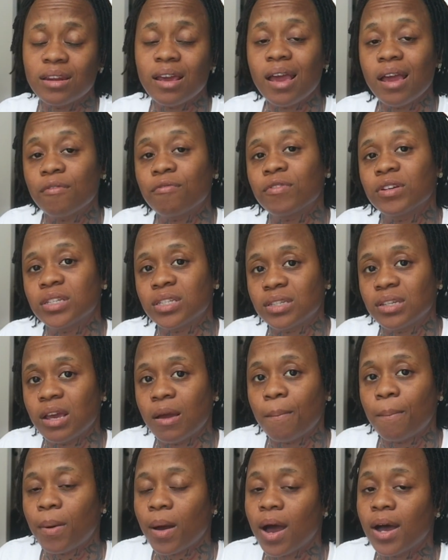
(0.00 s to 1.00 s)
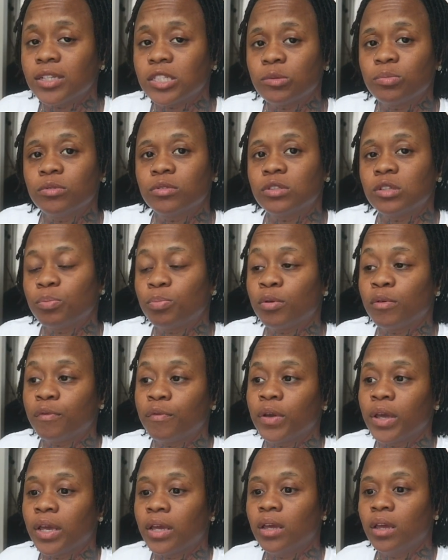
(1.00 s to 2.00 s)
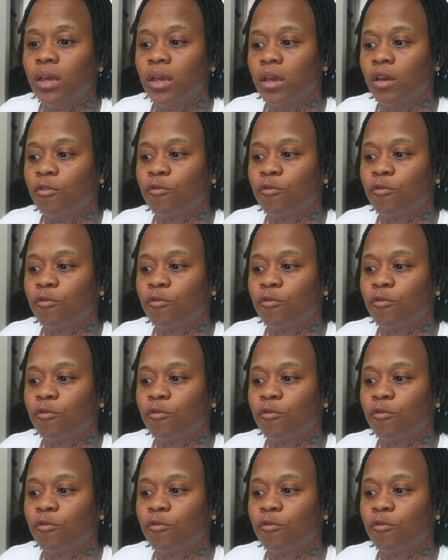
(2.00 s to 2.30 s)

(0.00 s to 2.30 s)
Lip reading: every step possible to prevent